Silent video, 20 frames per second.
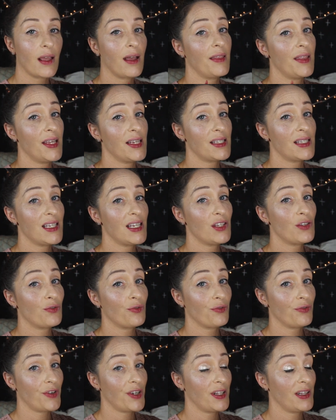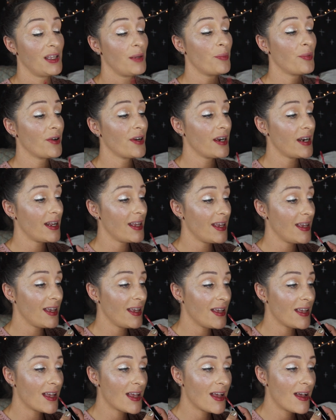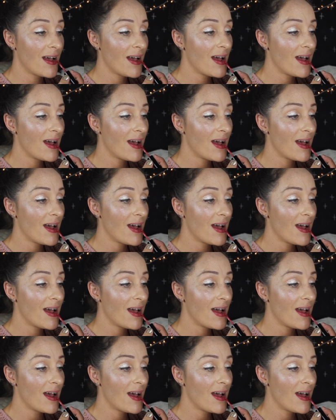This is really pretty.